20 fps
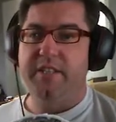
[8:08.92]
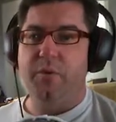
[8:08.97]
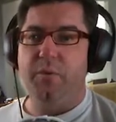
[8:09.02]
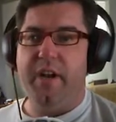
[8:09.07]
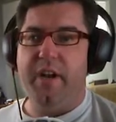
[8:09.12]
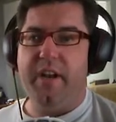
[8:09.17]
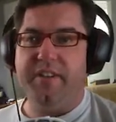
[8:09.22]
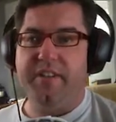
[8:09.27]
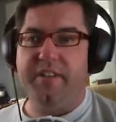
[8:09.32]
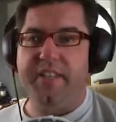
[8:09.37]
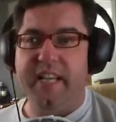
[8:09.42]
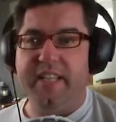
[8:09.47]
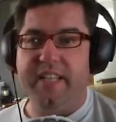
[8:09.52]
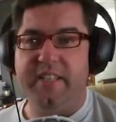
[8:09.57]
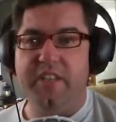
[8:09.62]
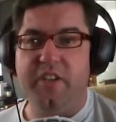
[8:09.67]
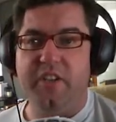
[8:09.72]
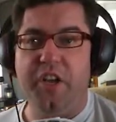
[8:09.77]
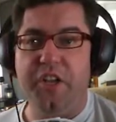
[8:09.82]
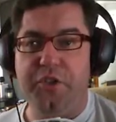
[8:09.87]
one of the tests
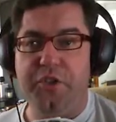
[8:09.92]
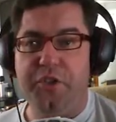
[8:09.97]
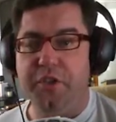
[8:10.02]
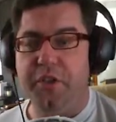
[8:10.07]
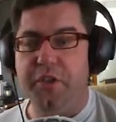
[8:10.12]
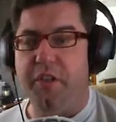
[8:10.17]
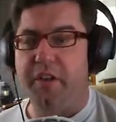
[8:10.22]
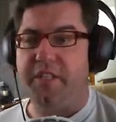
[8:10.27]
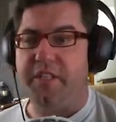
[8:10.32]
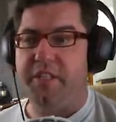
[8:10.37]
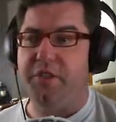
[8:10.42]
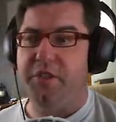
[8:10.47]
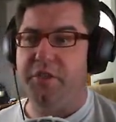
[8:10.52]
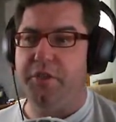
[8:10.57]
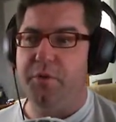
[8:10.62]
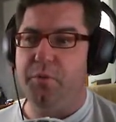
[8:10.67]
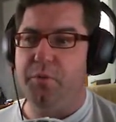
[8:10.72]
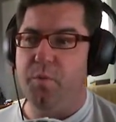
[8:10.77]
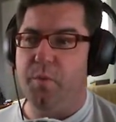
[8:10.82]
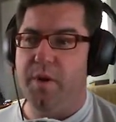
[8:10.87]
that I do like to
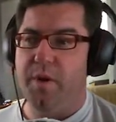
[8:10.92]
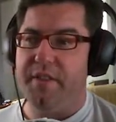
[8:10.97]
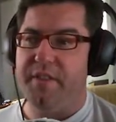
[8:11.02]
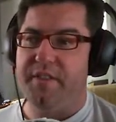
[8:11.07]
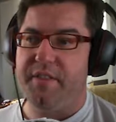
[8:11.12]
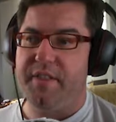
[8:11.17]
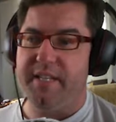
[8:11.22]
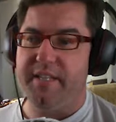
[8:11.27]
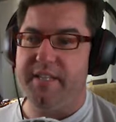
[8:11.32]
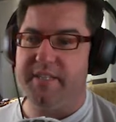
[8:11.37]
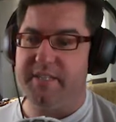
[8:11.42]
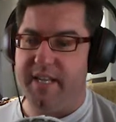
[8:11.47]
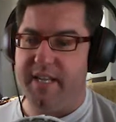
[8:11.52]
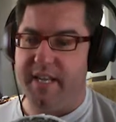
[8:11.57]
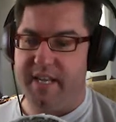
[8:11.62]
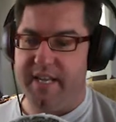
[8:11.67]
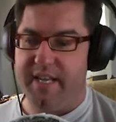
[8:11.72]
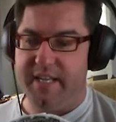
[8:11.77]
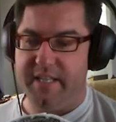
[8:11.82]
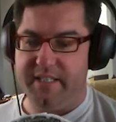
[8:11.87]
do with this
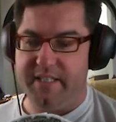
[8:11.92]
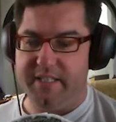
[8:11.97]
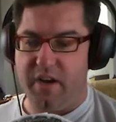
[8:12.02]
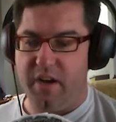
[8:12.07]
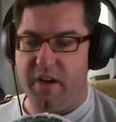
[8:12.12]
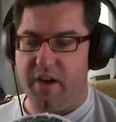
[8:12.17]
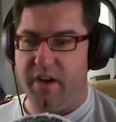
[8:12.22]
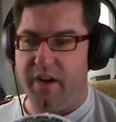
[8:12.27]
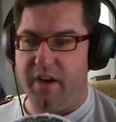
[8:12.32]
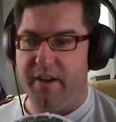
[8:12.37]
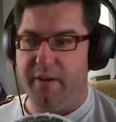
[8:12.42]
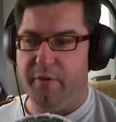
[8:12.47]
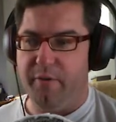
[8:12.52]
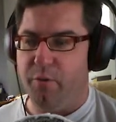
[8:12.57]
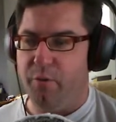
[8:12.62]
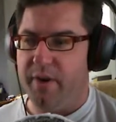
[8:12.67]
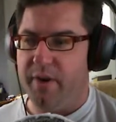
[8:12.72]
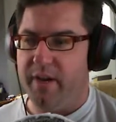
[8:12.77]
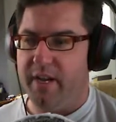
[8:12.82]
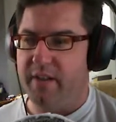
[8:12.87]
is I
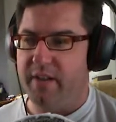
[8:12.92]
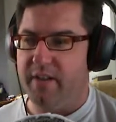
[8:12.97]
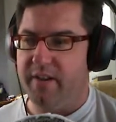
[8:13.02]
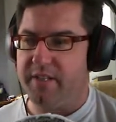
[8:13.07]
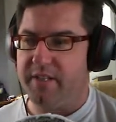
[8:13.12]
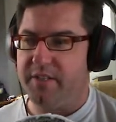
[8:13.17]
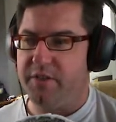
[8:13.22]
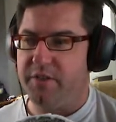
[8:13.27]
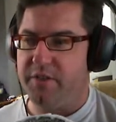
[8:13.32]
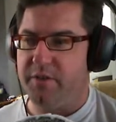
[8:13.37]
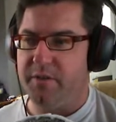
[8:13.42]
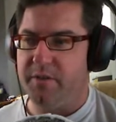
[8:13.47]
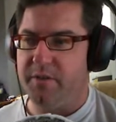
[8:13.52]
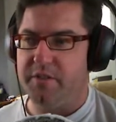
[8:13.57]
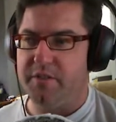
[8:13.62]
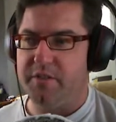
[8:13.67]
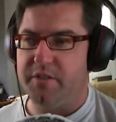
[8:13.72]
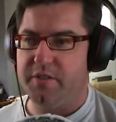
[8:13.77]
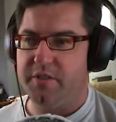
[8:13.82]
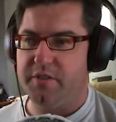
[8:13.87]
really like to
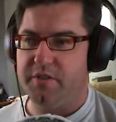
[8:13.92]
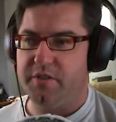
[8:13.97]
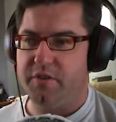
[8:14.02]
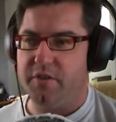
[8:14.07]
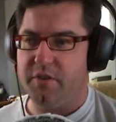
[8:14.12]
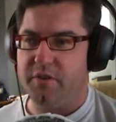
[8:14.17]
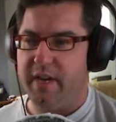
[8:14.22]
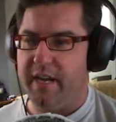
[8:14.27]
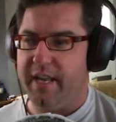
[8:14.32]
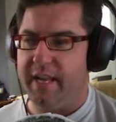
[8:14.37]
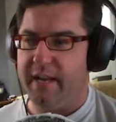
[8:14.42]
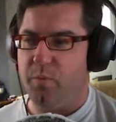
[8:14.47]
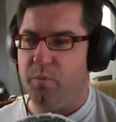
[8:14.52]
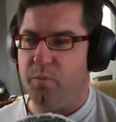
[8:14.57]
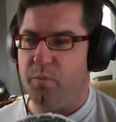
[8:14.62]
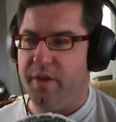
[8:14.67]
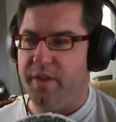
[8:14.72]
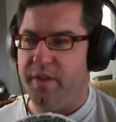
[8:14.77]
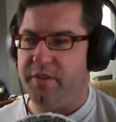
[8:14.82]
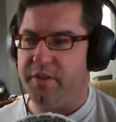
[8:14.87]
try it
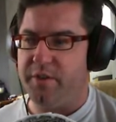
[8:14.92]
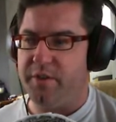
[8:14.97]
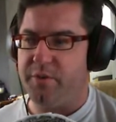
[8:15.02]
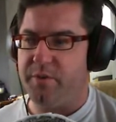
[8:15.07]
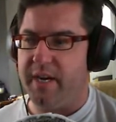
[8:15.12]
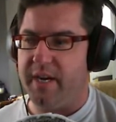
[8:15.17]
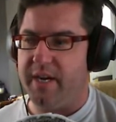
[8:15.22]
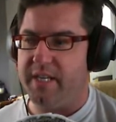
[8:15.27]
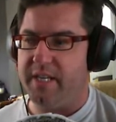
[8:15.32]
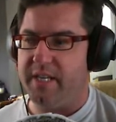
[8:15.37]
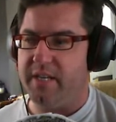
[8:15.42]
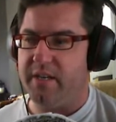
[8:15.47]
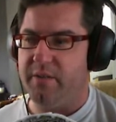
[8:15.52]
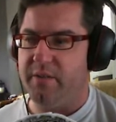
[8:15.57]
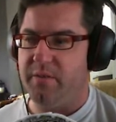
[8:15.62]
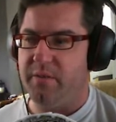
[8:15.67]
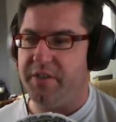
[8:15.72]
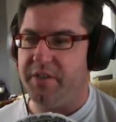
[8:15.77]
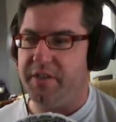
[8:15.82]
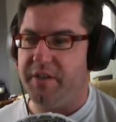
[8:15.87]
with the truck,
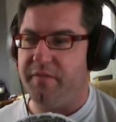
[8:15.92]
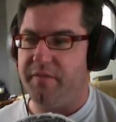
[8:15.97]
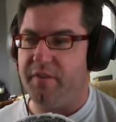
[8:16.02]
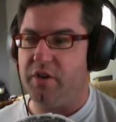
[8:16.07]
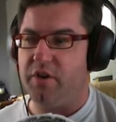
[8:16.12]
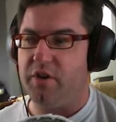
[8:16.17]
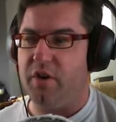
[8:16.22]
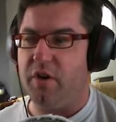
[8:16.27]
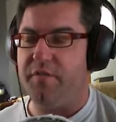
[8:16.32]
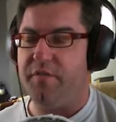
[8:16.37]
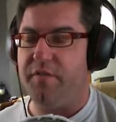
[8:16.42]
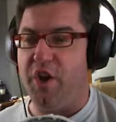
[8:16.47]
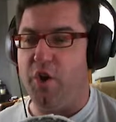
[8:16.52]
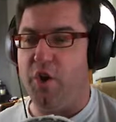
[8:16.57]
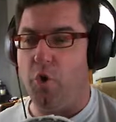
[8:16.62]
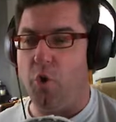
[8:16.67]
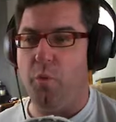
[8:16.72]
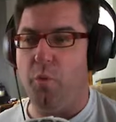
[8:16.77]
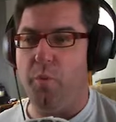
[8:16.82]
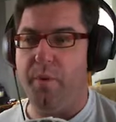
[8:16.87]
with the diff lock off and
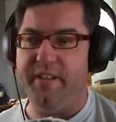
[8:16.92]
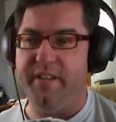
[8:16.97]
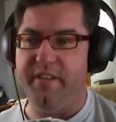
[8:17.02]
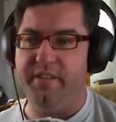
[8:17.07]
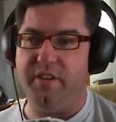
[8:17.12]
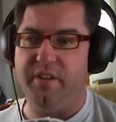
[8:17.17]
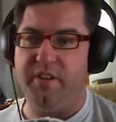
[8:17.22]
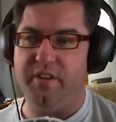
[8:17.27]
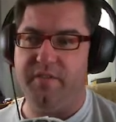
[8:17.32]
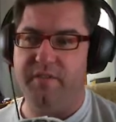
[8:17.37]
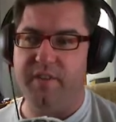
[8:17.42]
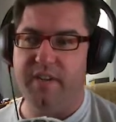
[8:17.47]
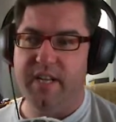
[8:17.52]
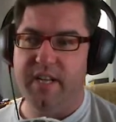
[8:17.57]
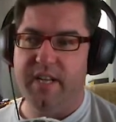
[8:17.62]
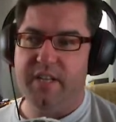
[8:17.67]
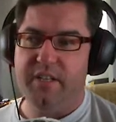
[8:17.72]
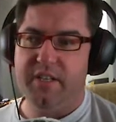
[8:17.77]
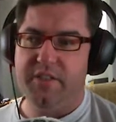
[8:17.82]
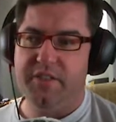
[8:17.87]
all wheels off.
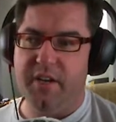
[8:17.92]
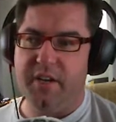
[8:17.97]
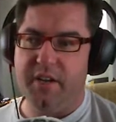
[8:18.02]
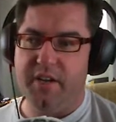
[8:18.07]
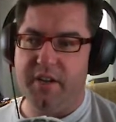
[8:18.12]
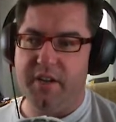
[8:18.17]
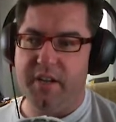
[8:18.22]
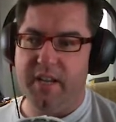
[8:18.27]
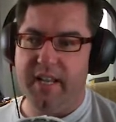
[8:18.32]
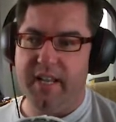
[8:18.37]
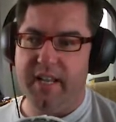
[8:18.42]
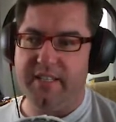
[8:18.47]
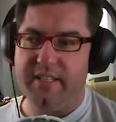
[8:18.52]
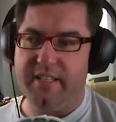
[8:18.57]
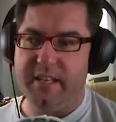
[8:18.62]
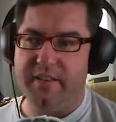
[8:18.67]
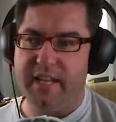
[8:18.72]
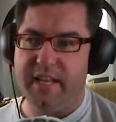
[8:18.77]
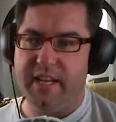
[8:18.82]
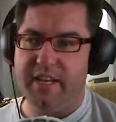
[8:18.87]
So let's
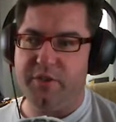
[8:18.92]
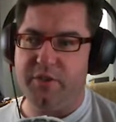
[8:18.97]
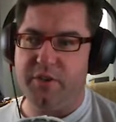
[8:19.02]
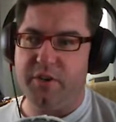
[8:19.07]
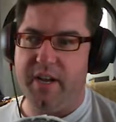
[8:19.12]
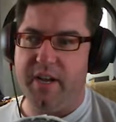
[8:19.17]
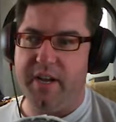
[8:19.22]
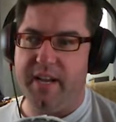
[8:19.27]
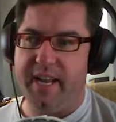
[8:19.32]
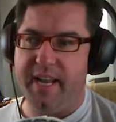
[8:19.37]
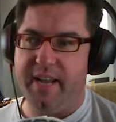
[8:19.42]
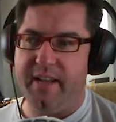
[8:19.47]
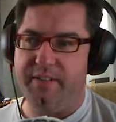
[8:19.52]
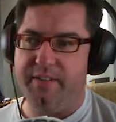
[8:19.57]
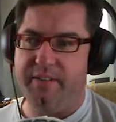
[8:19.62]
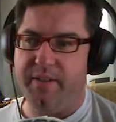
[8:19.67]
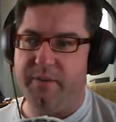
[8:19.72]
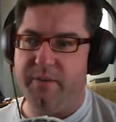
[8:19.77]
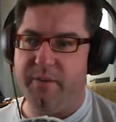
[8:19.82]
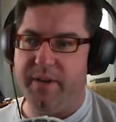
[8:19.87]
give that a try now.
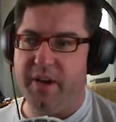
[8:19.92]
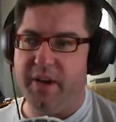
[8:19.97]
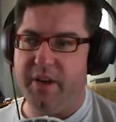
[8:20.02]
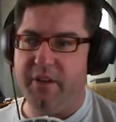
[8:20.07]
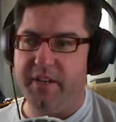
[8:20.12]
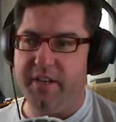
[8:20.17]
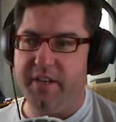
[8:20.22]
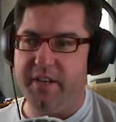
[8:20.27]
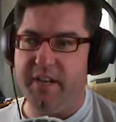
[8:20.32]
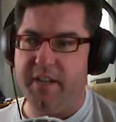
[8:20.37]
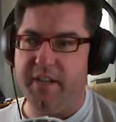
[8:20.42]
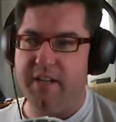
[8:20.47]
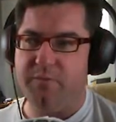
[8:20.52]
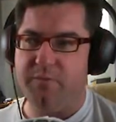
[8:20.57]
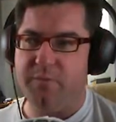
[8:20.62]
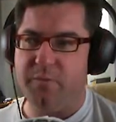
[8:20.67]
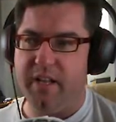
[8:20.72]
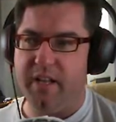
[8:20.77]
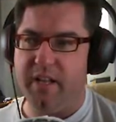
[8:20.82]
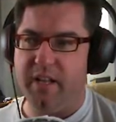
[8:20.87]
So we know that it goes
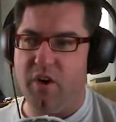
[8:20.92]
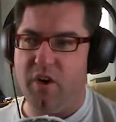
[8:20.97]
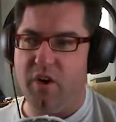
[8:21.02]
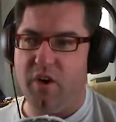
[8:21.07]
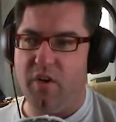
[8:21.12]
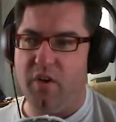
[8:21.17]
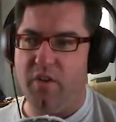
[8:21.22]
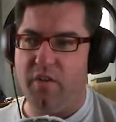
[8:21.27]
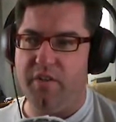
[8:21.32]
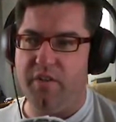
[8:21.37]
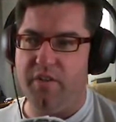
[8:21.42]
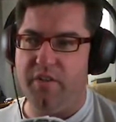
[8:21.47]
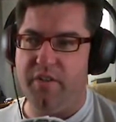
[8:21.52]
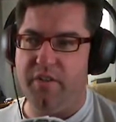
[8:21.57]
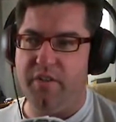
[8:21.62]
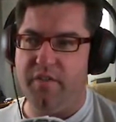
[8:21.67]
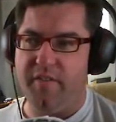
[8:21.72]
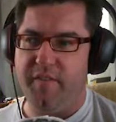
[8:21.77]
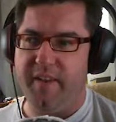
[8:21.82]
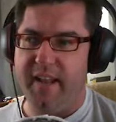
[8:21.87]
well on
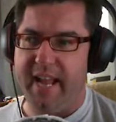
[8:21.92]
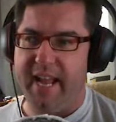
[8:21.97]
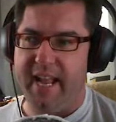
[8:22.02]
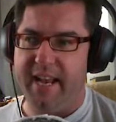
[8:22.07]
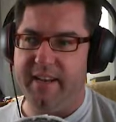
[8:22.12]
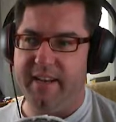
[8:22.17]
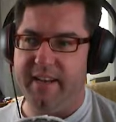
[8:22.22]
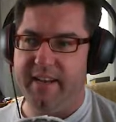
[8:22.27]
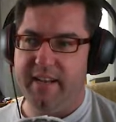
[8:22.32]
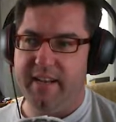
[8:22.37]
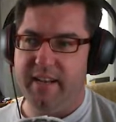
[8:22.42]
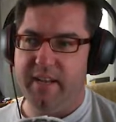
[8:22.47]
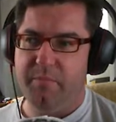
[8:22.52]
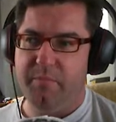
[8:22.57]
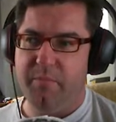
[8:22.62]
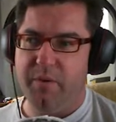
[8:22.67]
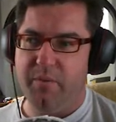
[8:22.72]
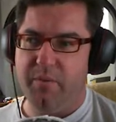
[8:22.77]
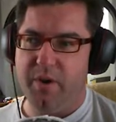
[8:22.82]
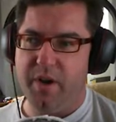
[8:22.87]
the flat,
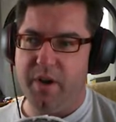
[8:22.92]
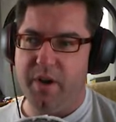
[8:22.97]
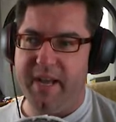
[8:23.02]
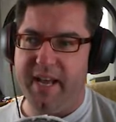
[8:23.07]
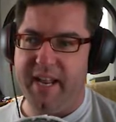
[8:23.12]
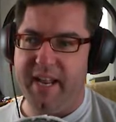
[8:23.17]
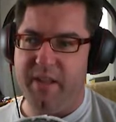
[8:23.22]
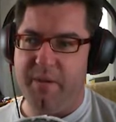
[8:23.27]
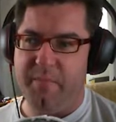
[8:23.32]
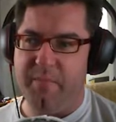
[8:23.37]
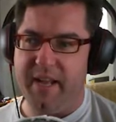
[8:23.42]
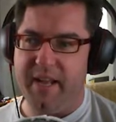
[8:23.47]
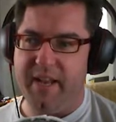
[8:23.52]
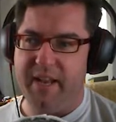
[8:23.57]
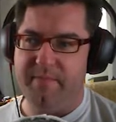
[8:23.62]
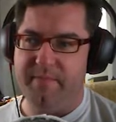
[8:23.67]
but what about in the mud?